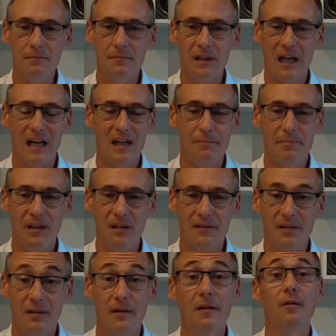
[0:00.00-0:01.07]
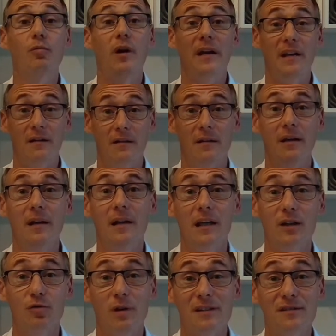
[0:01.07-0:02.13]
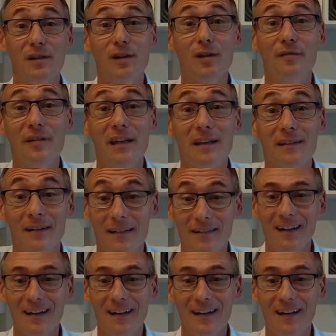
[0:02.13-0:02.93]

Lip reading: that I built when it was the COVID.